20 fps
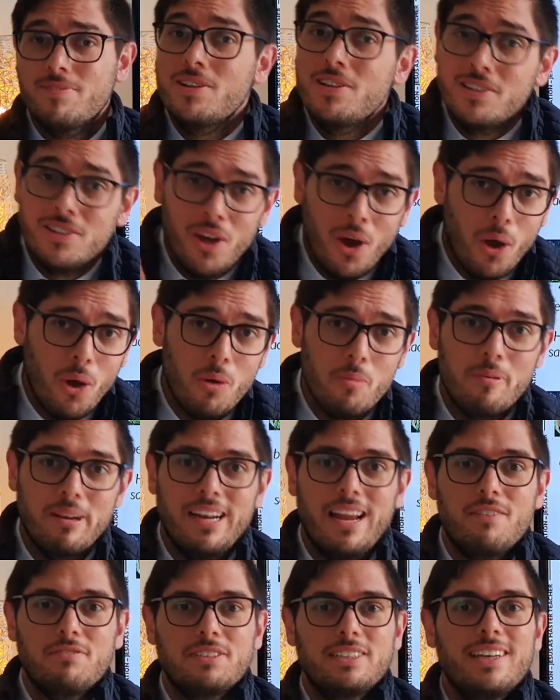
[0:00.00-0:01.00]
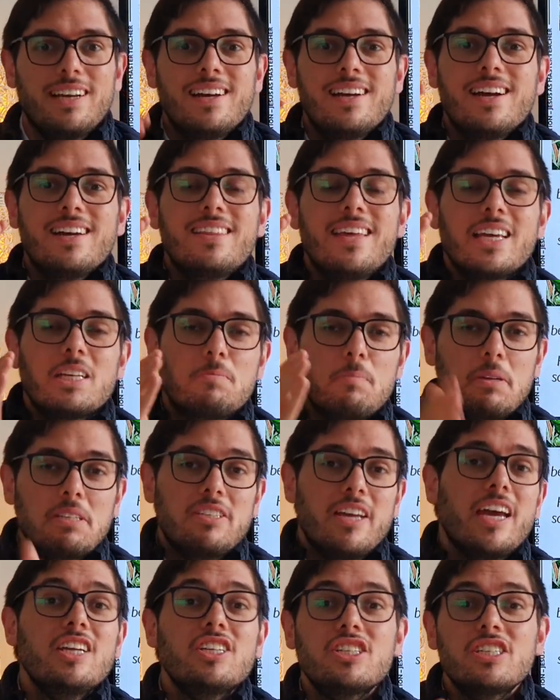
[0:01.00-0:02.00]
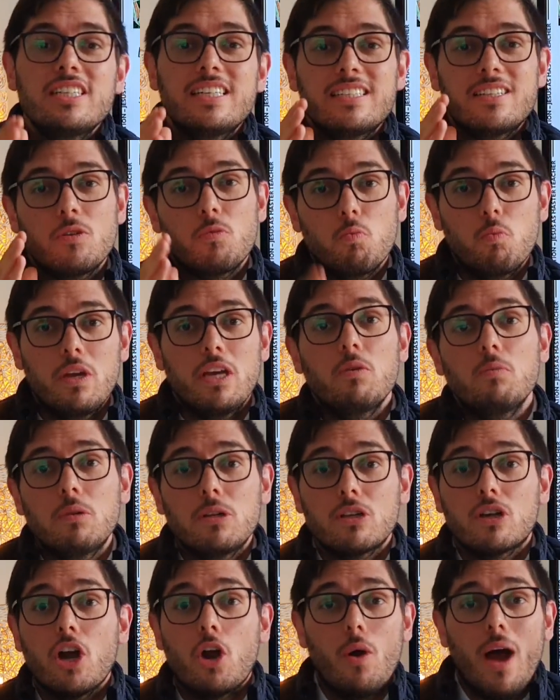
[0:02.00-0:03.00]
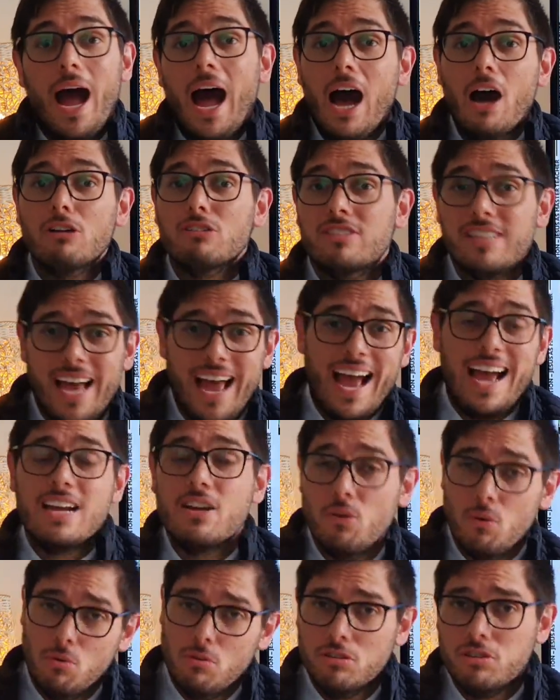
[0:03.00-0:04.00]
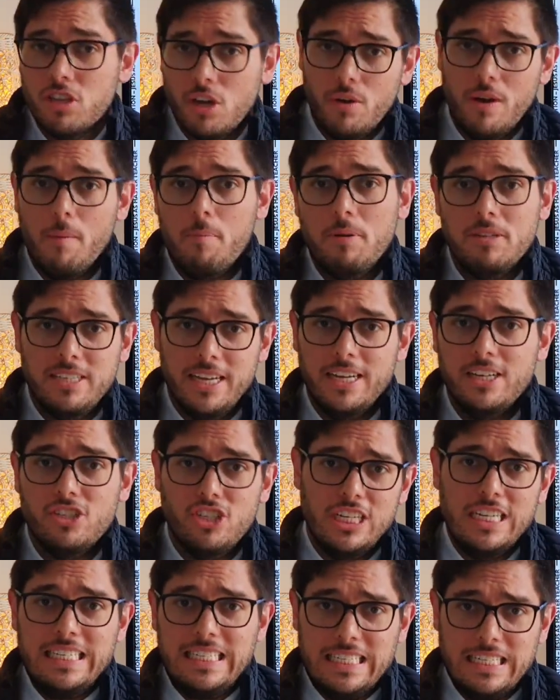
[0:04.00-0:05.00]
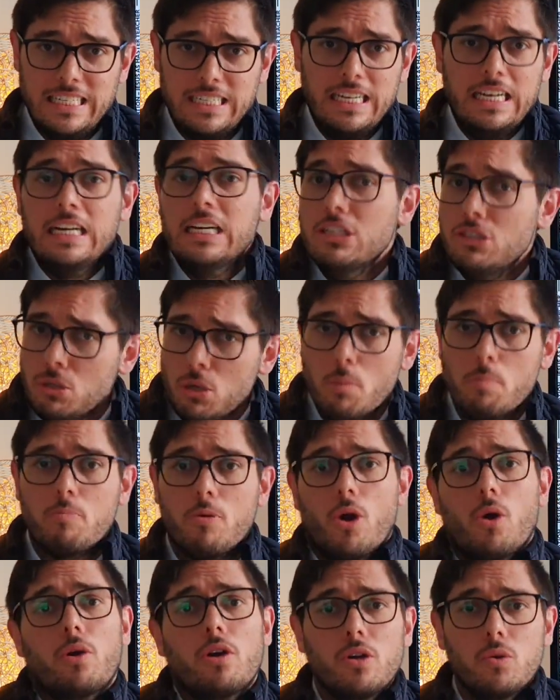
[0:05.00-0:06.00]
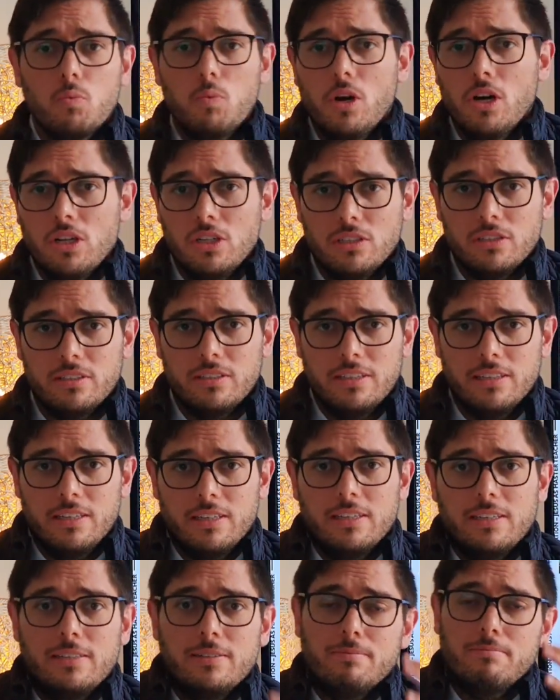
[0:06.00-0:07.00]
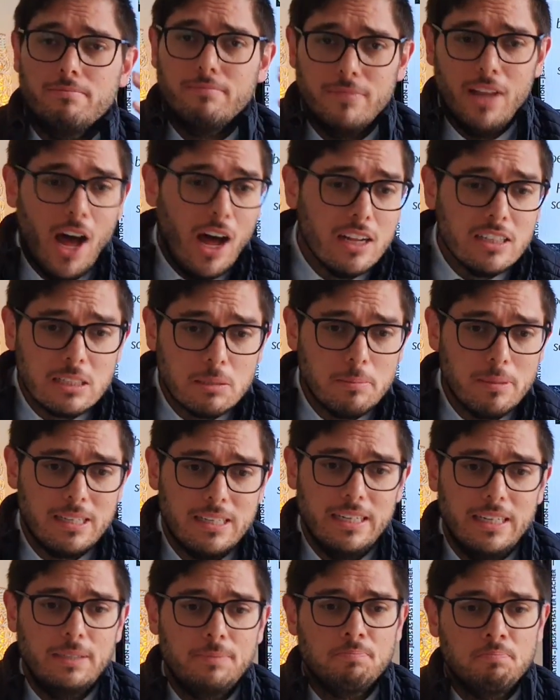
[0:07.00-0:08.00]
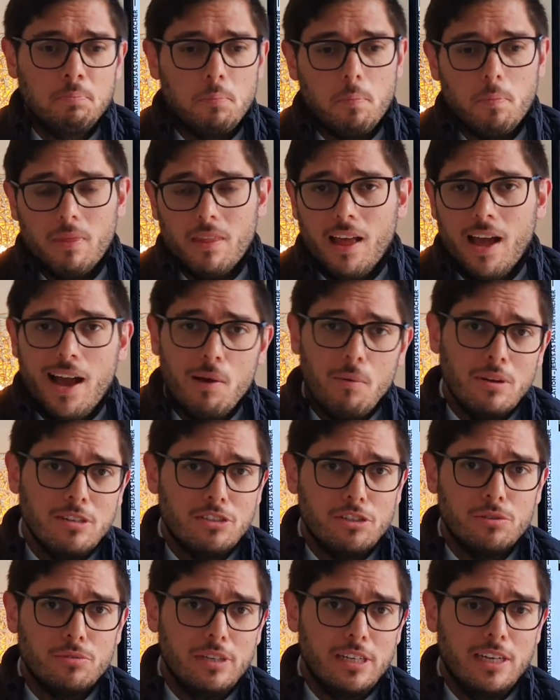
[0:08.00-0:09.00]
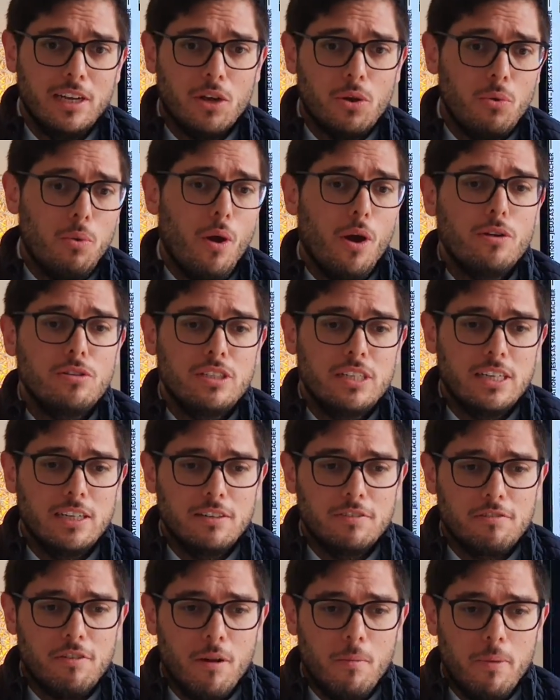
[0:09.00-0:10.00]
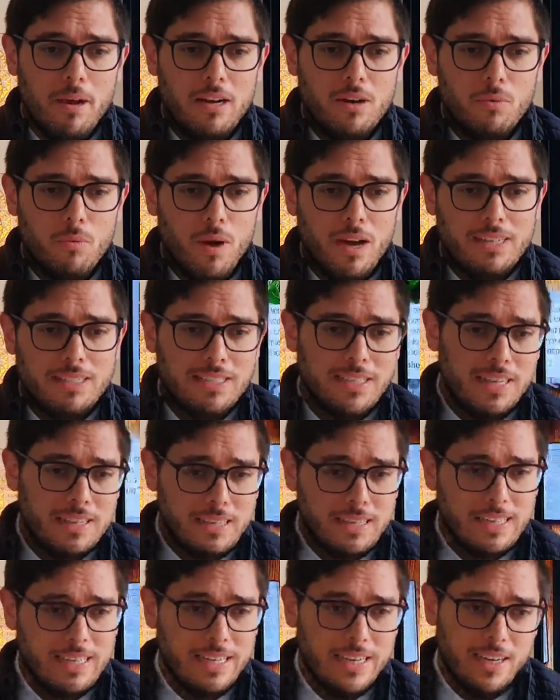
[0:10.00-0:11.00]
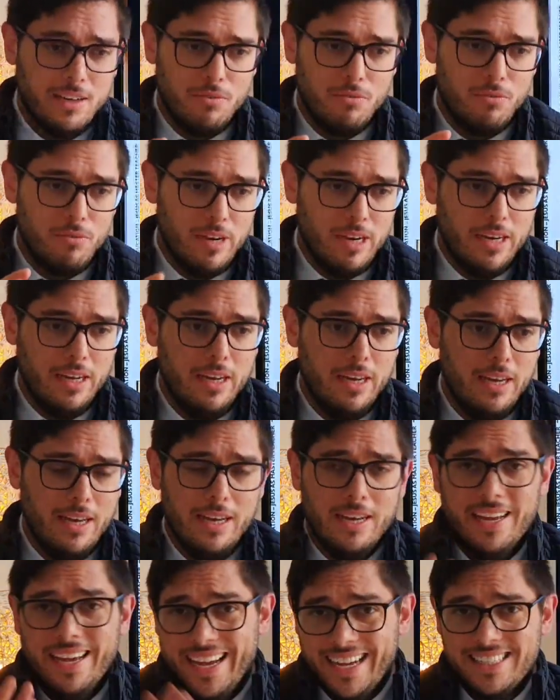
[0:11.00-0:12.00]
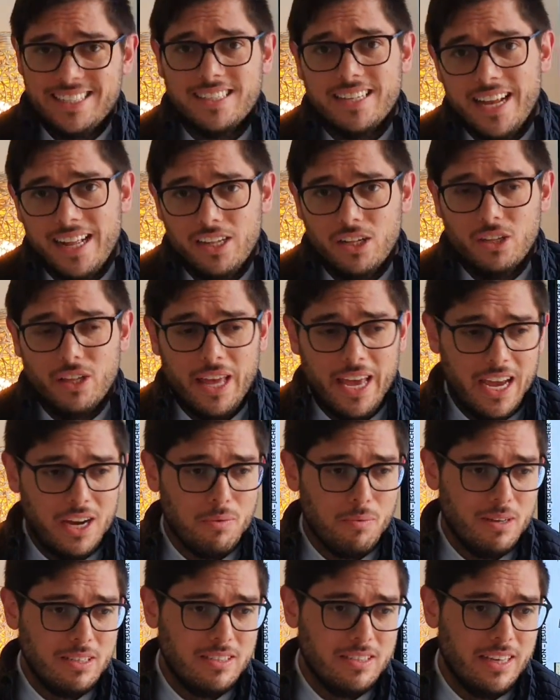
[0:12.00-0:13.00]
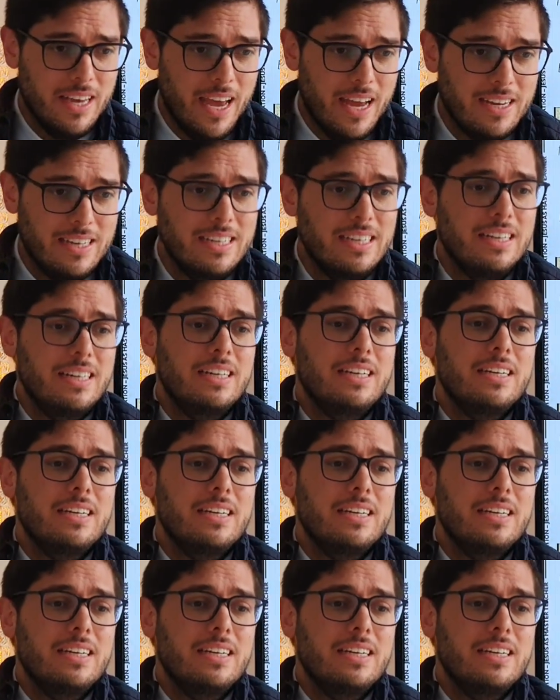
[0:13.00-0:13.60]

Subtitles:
No, beloved, the expectation is that we will go out and also represent Jesus to a broken world. Now, ultimately, I want to read a quote here from Ellen White, and I think it really hits the nail on the head once again.